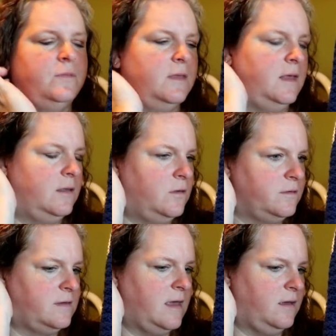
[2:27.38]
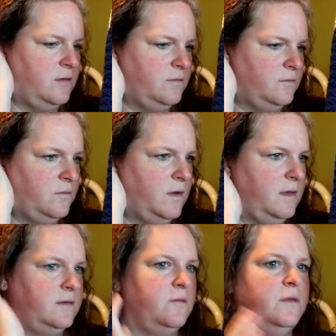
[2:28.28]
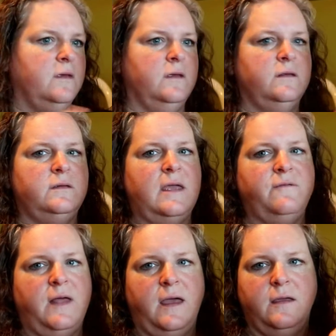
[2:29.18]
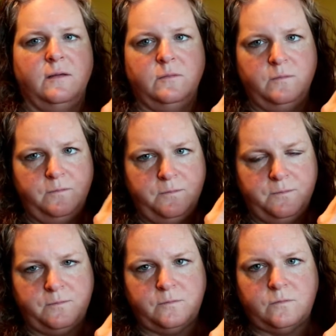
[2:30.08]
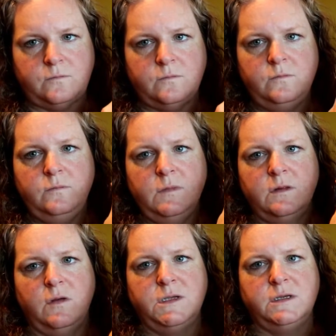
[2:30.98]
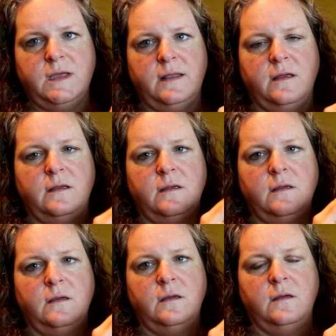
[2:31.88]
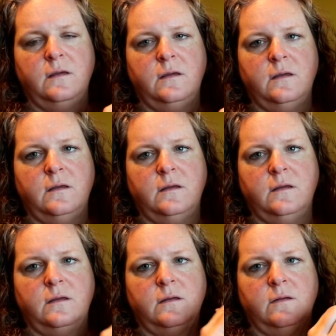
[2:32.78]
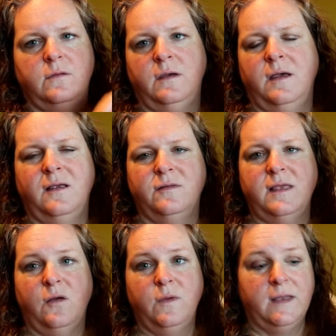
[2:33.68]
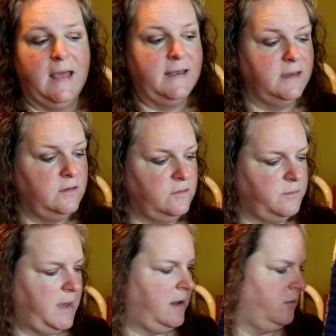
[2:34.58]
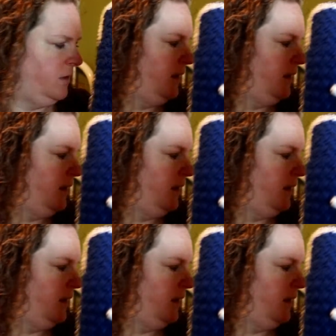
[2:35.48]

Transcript: that looks like what is on the state flag. So I just kind of, well, I ain't gonna say I winged it. I did use a pattern,